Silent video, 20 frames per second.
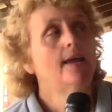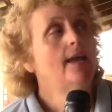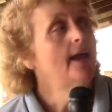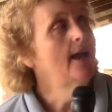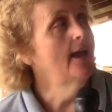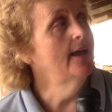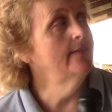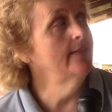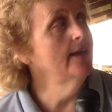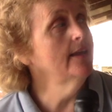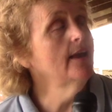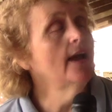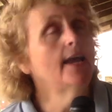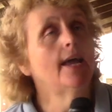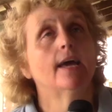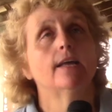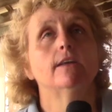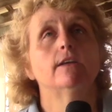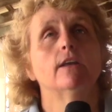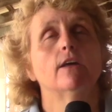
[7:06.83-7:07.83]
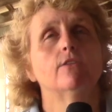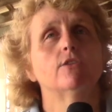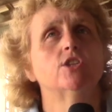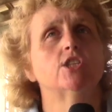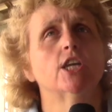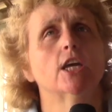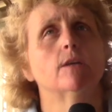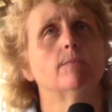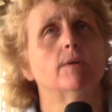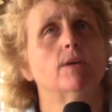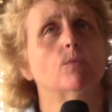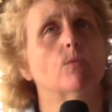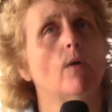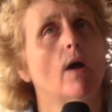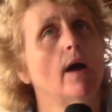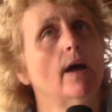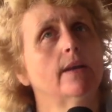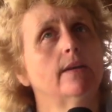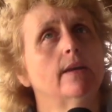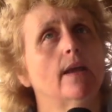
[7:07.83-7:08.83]
And then I had another gentleman,
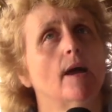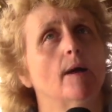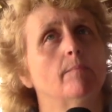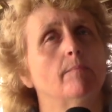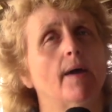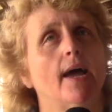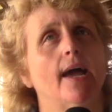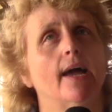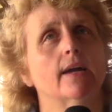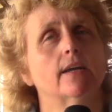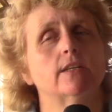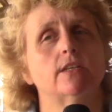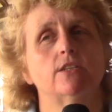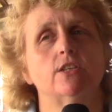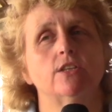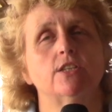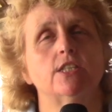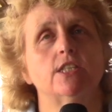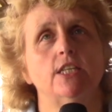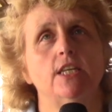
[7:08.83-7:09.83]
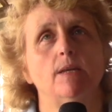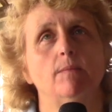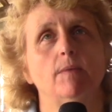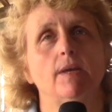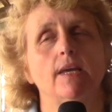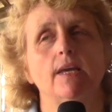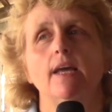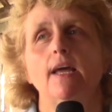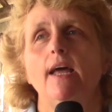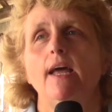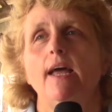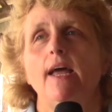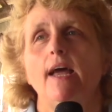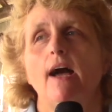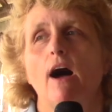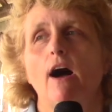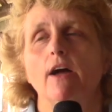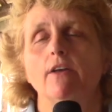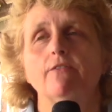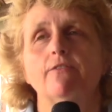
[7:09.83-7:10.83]
Ron, come back to see me
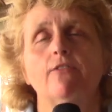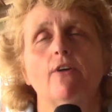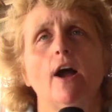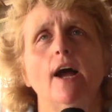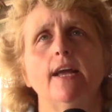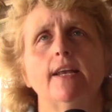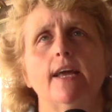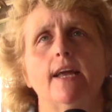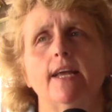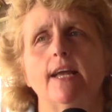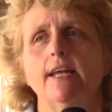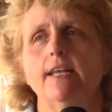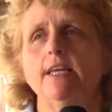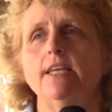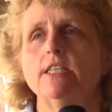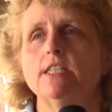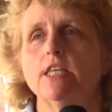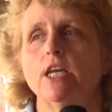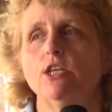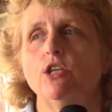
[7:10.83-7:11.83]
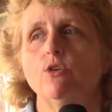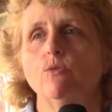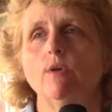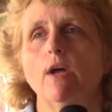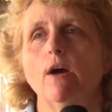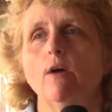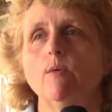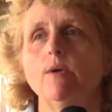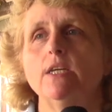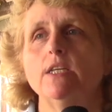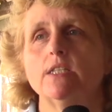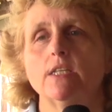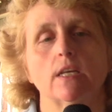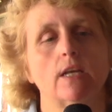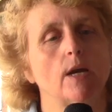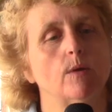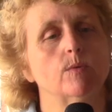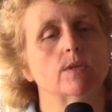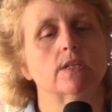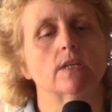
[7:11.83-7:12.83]
on Friday, and he said,
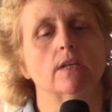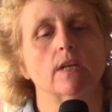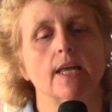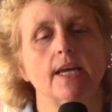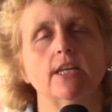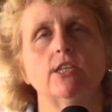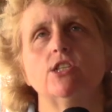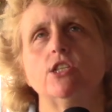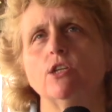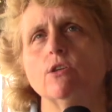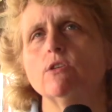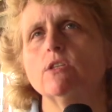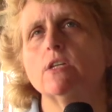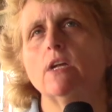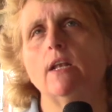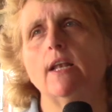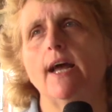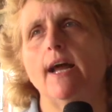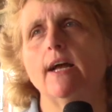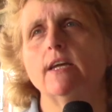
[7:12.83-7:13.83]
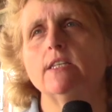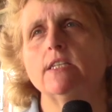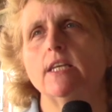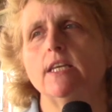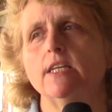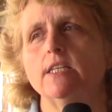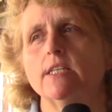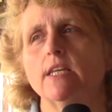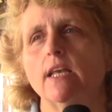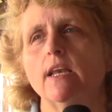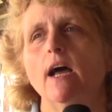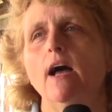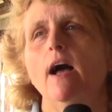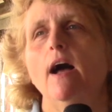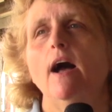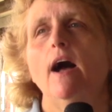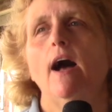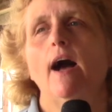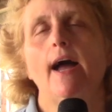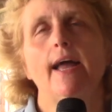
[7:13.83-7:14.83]
I was in last year's class, and he said,
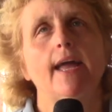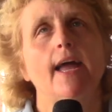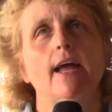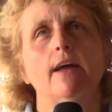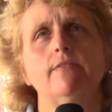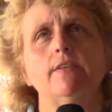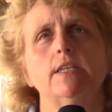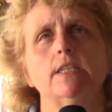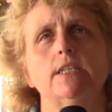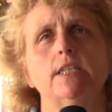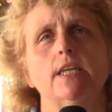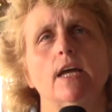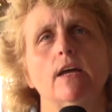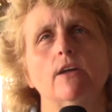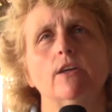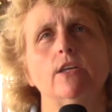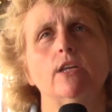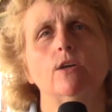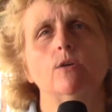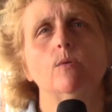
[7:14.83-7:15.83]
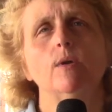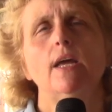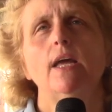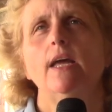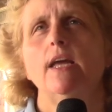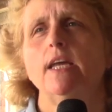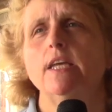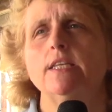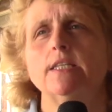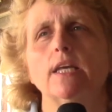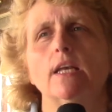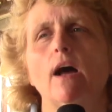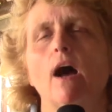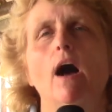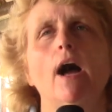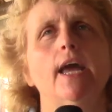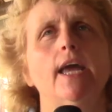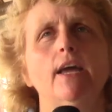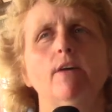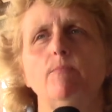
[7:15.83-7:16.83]
I have to tell you, he said,
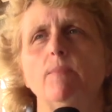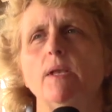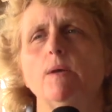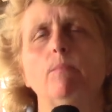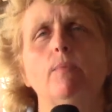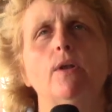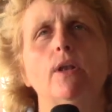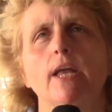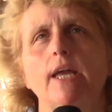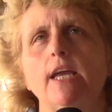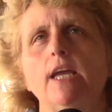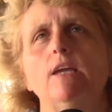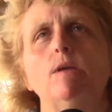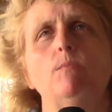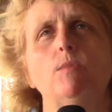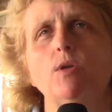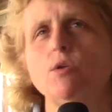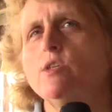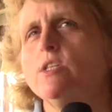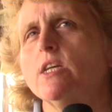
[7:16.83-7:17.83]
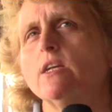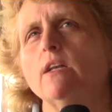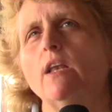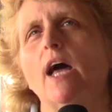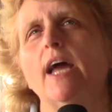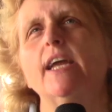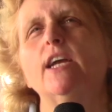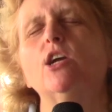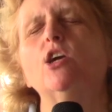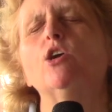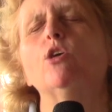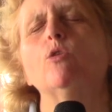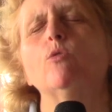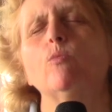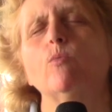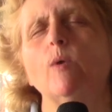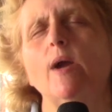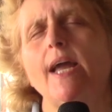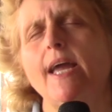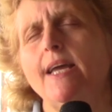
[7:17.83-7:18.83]
I have been playing music like
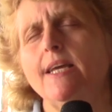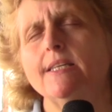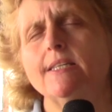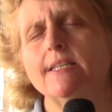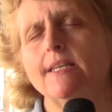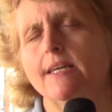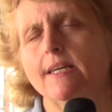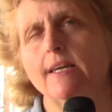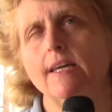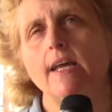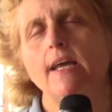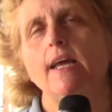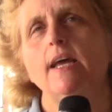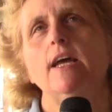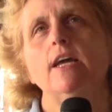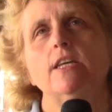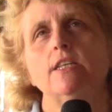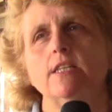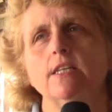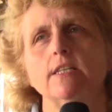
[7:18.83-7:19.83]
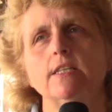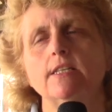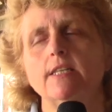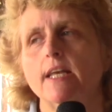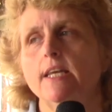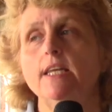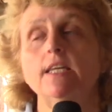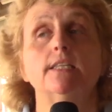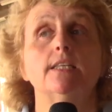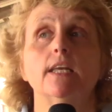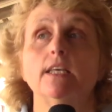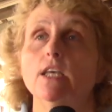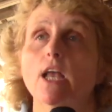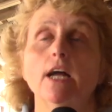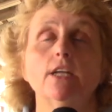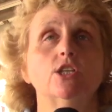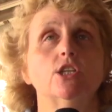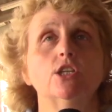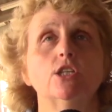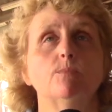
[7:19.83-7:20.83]
crazy since then. He said,
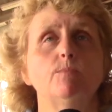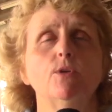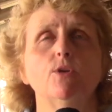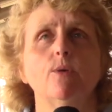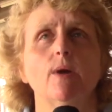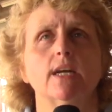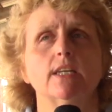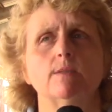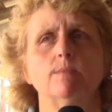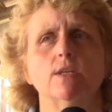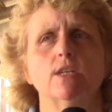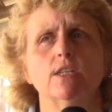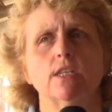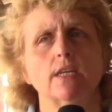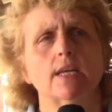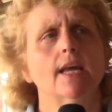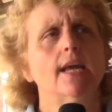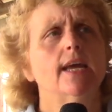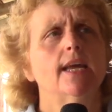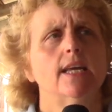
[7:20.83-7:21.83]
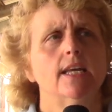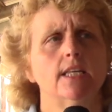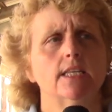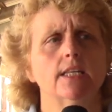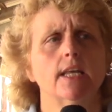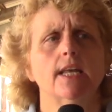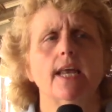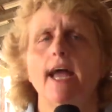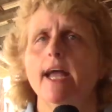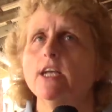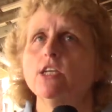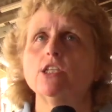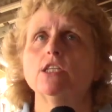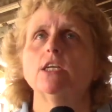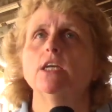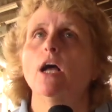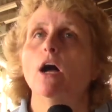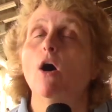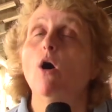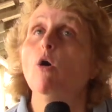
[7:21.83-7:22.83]
not just bluegrass music, he said,
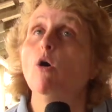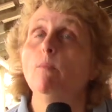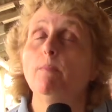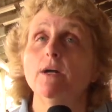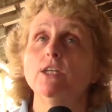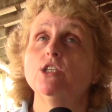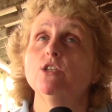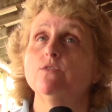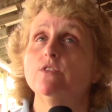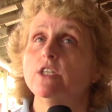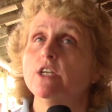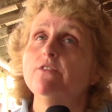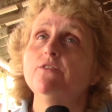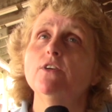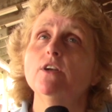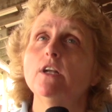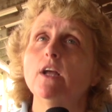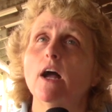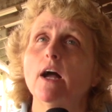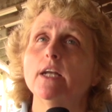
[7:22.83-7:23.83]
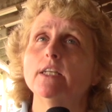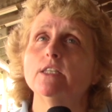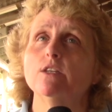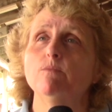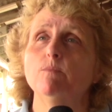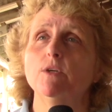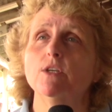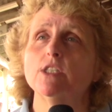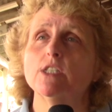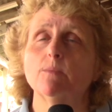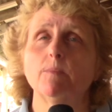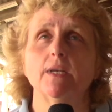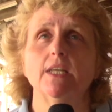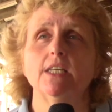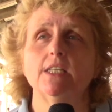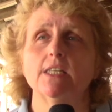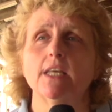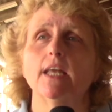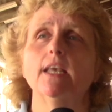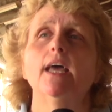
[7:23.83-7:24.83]
actually a whole bunch of different kinds of music, but he
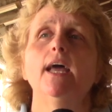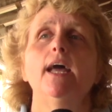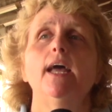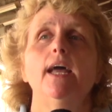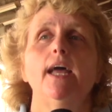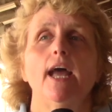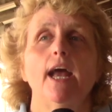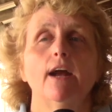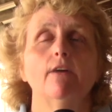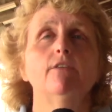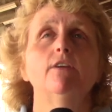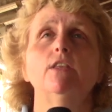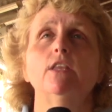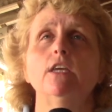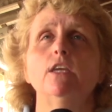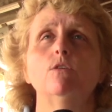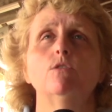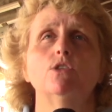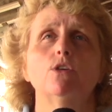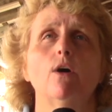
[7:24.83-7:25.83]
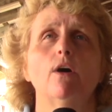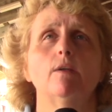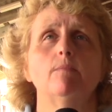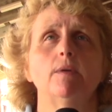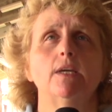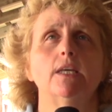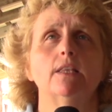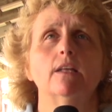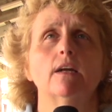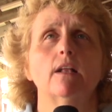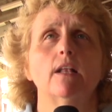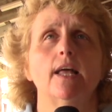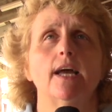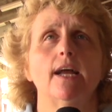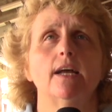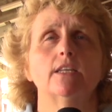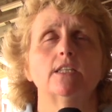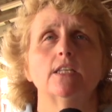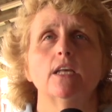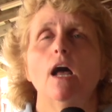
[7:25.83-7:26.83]
said, everything you taught me in the
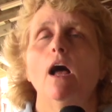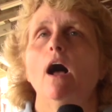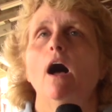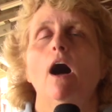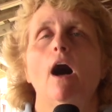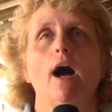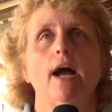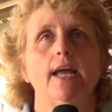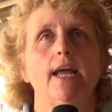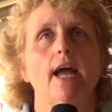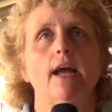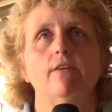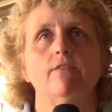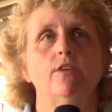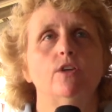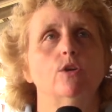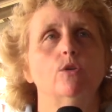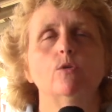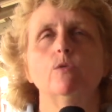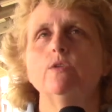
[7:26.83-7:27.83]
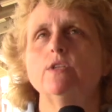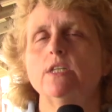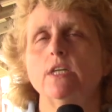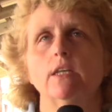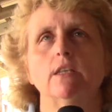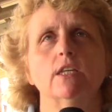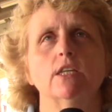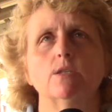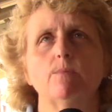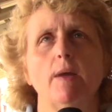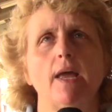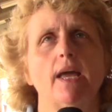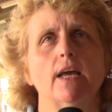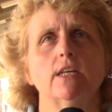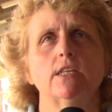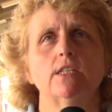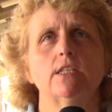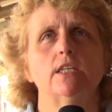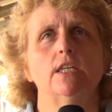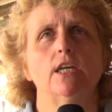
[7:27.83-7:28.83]
class, I have used in this
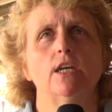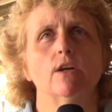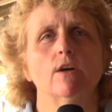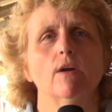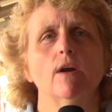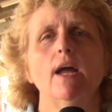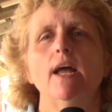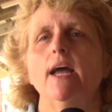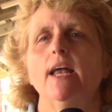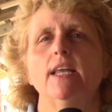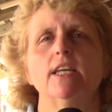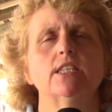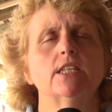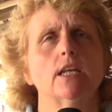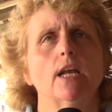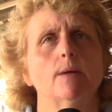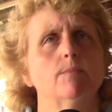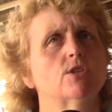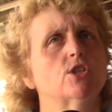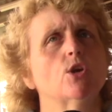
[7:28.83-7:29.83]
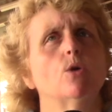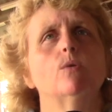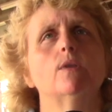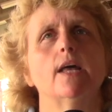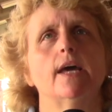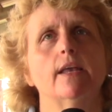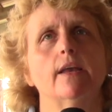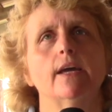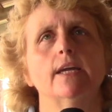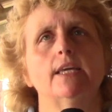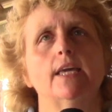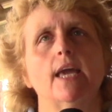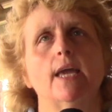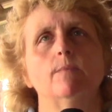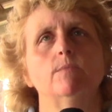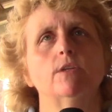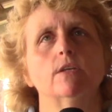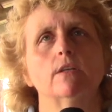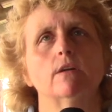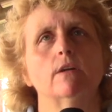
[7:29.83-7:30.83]
past year. He said, I'm so glad I
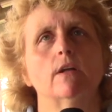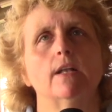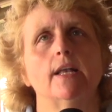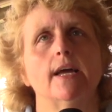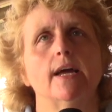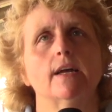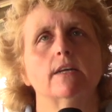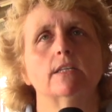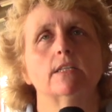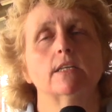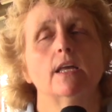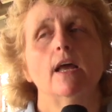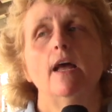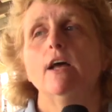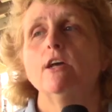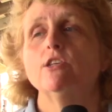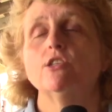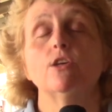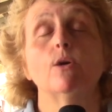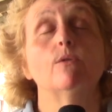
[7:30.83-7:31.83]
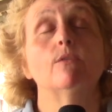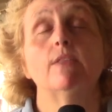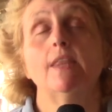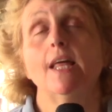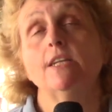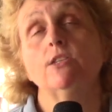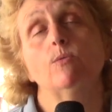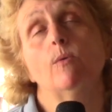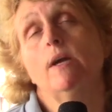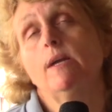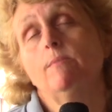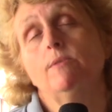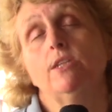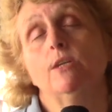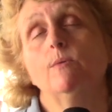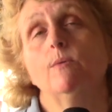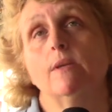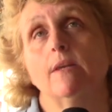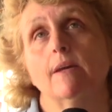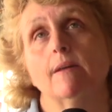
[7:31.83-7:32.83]
came to the class. So that's why I'm
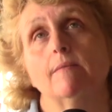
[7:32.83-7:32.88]
doing it.